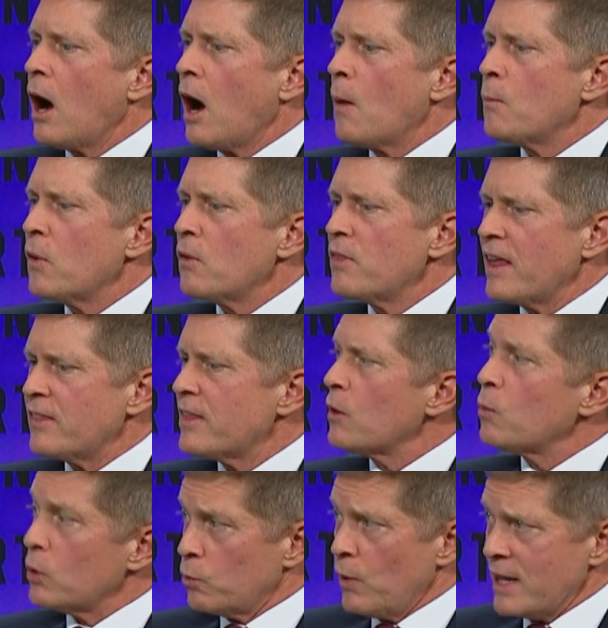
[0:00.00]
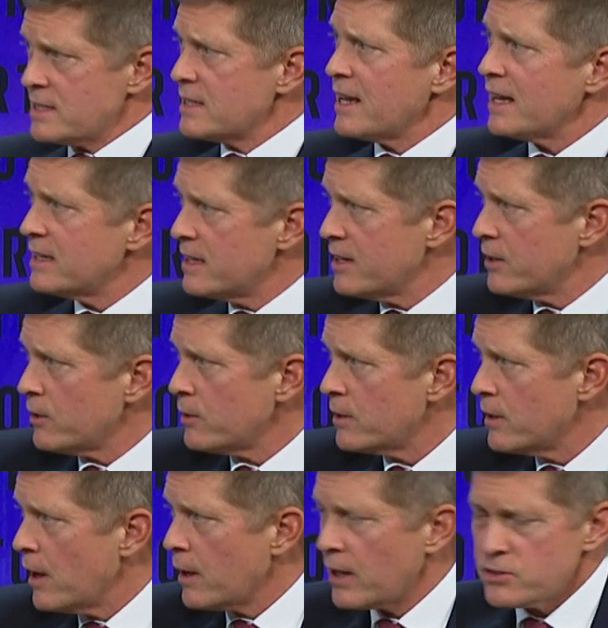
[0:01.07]
um, they think will resonate here.
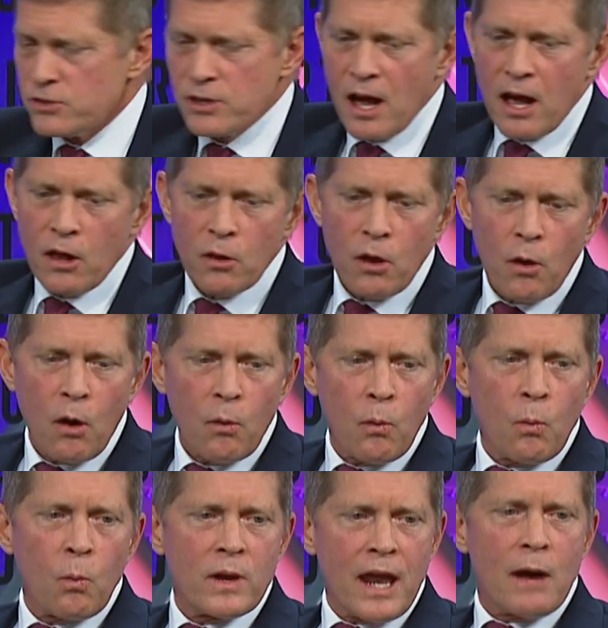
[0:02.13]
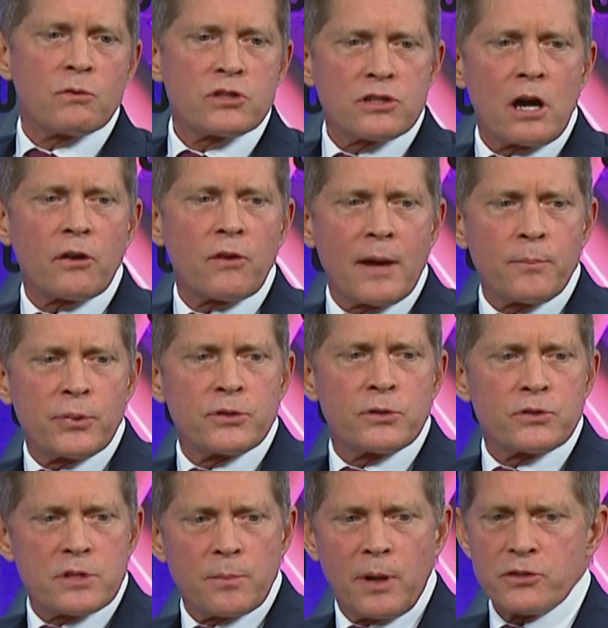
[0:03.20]
Because uh, when I was younger, I
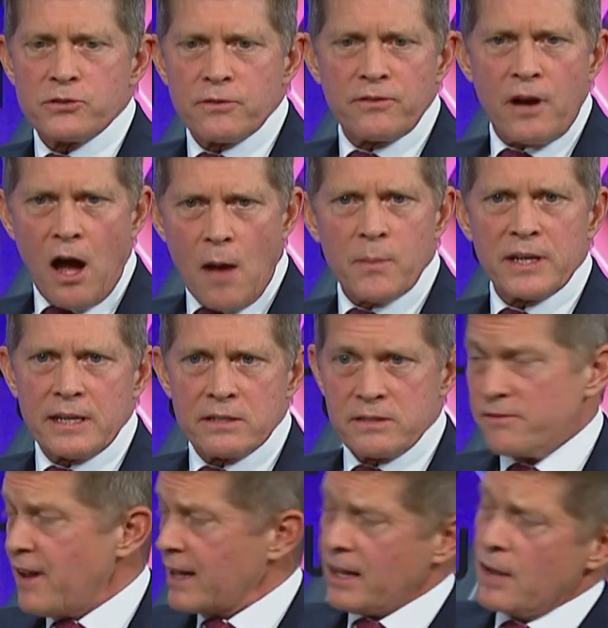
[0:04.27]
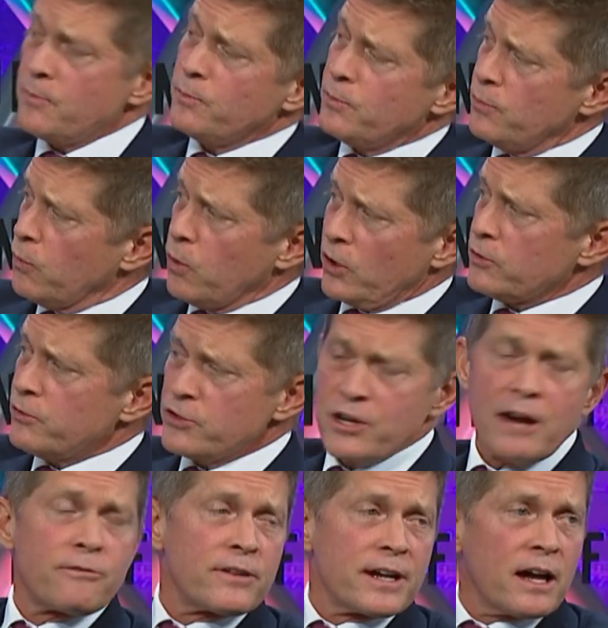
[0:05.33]
produced a bunch of comedies. In fact, I worked for
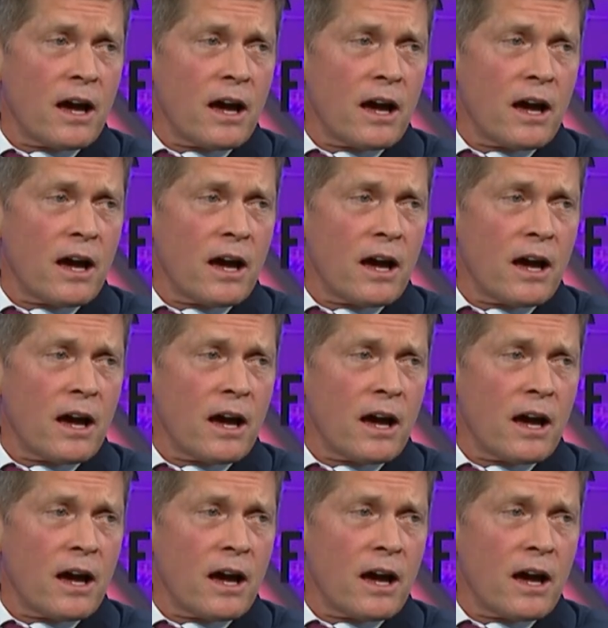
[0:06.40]
Jeffrey